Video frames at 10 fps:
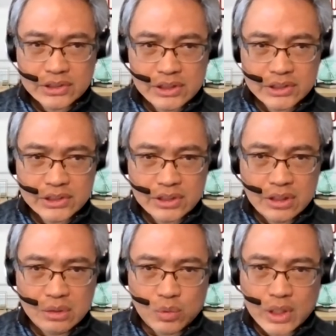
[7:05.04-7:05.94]
this
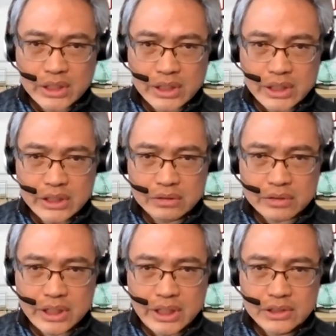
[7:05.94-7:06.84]
war in
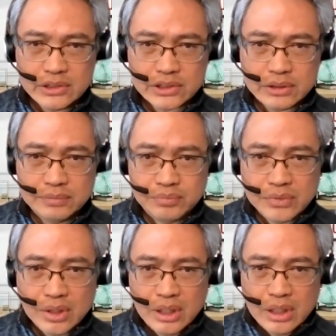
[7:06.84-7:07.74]
Ukraine. So
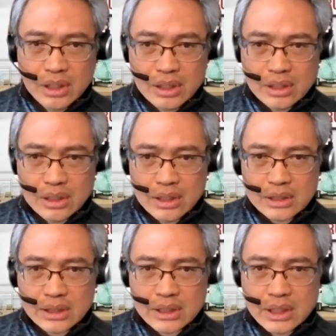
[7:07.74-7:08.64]

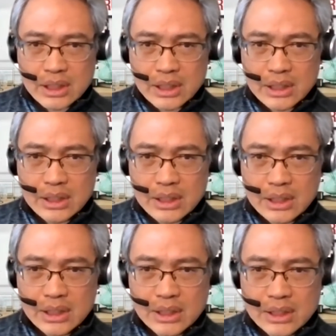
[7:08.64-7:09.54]

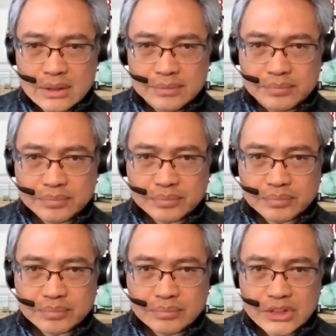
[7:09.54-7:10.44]
can
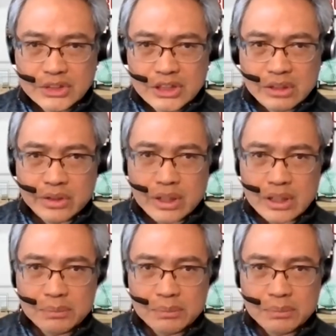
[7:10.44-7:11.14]
we talk